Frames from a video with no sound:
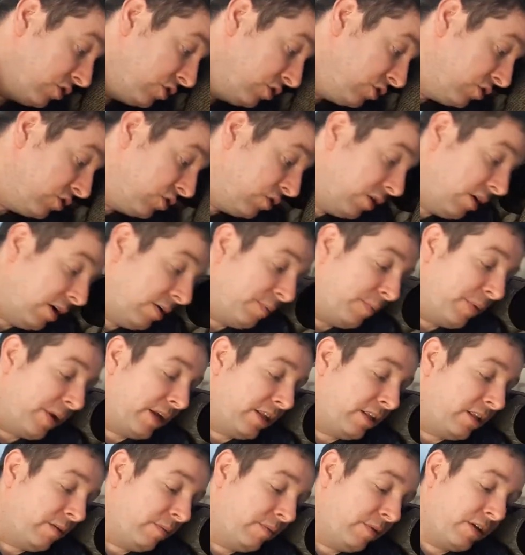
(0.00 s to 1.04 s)
So I
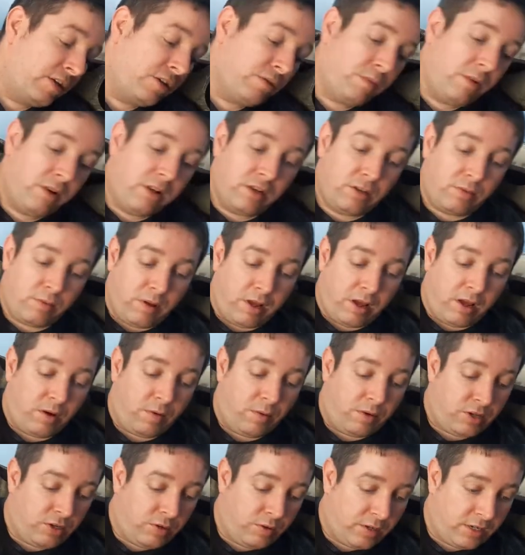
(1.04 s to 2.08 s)
picked up this one as well,
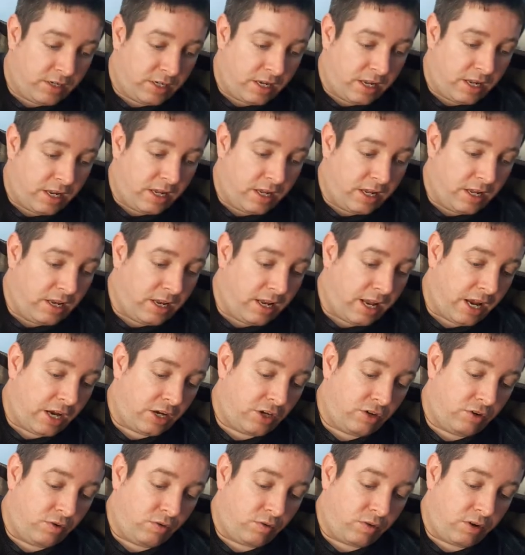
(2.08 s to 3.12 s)
which was a
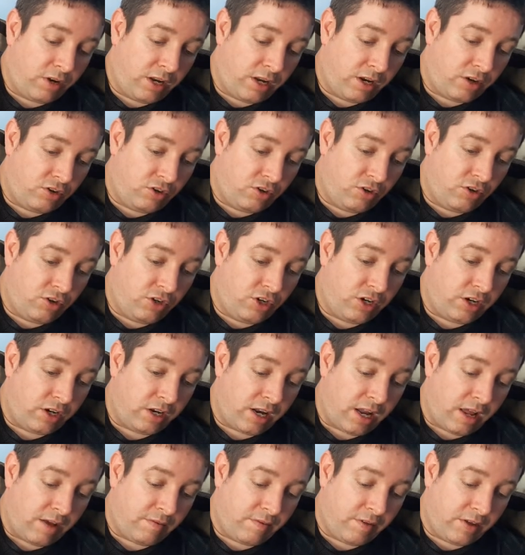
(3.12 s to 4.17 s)
National
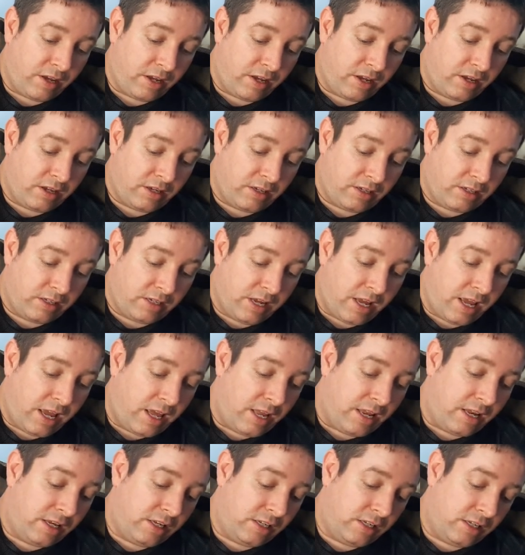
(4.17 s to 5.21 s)
Geographic set,
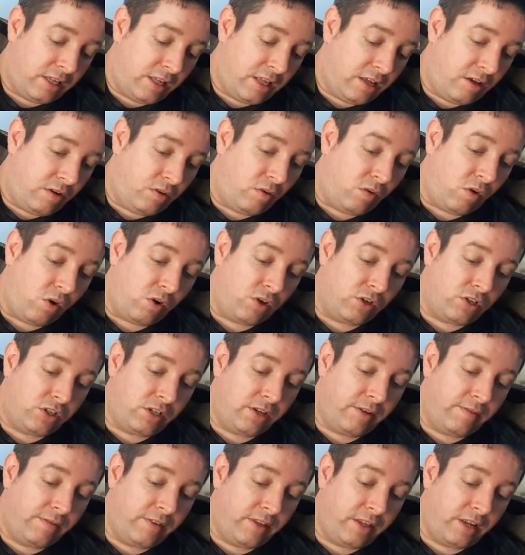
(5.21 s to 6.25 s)
and it's the
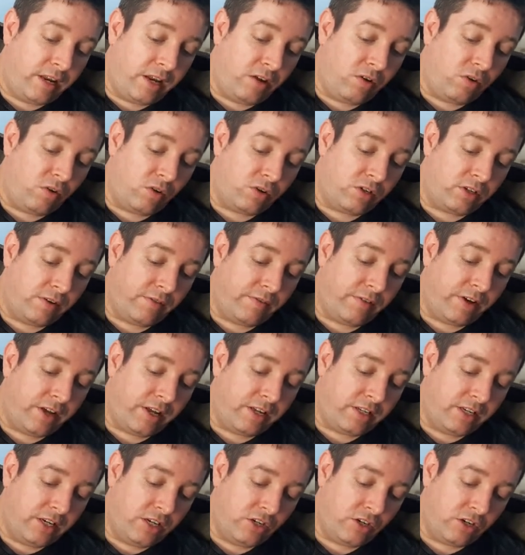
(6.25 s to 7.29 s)
Great Lost
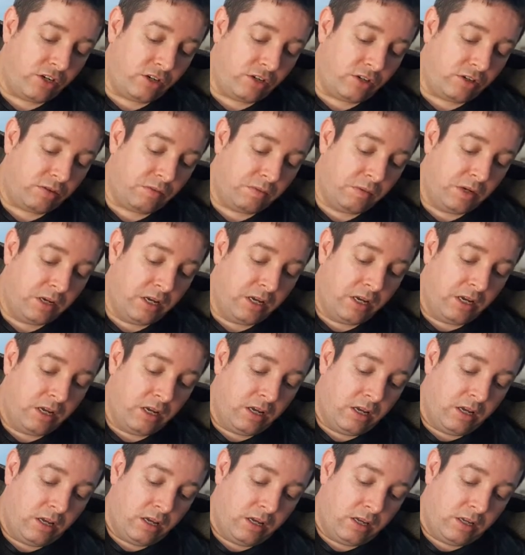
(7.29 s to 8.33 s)
Civilizations,
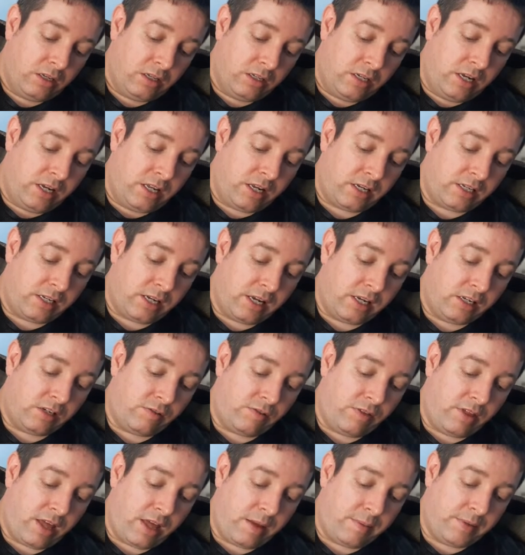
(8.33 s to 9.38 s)
Secret Cities
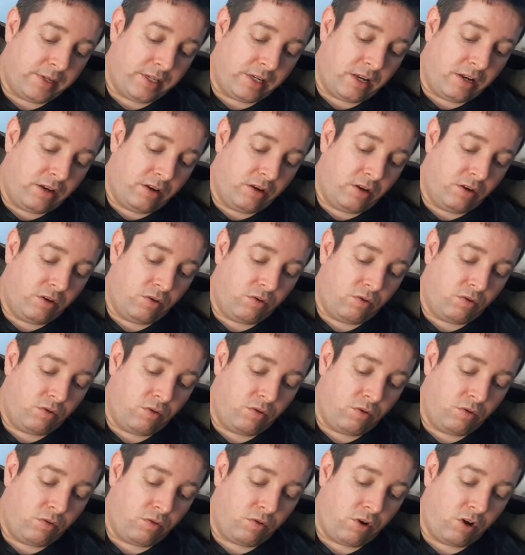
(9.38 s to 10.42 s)
of the Amazon,
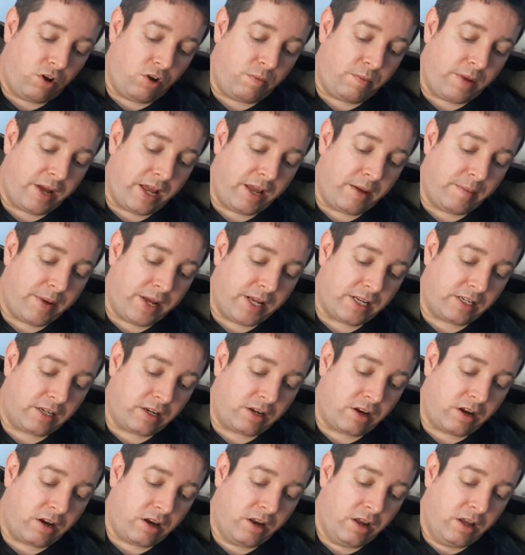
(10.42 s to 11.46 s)
Royal Maya
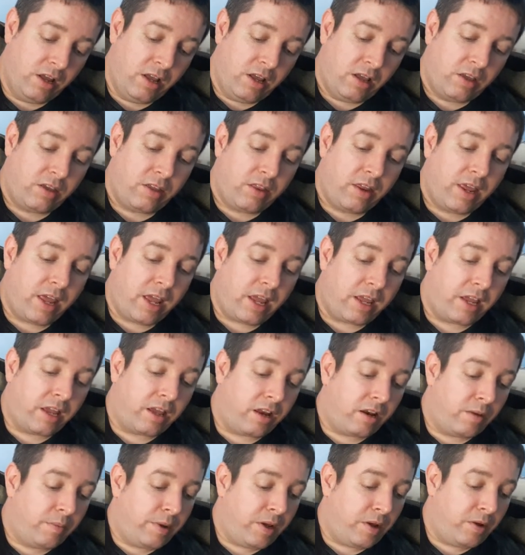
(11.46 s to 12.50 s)
Massacre, Great
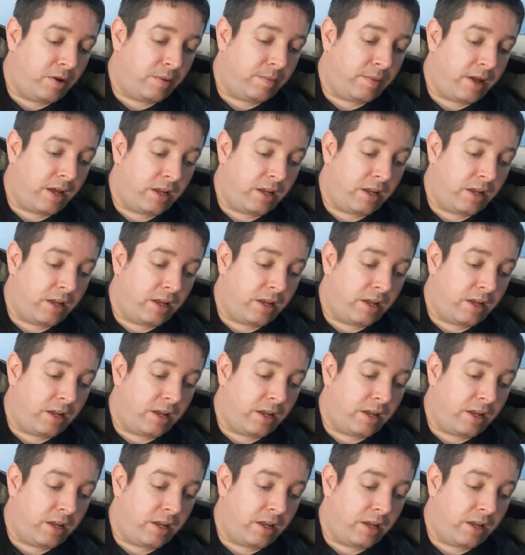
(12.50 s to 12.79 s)
Inca Rebellion.